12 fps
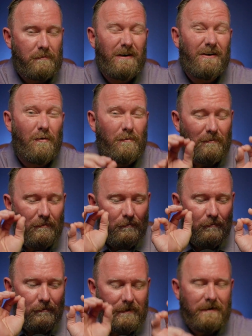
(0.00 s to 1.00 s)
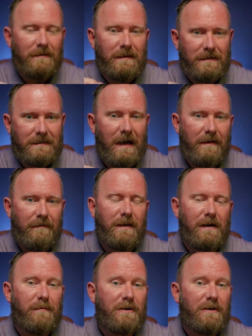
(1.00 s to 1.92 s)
We're going to go really and dive in.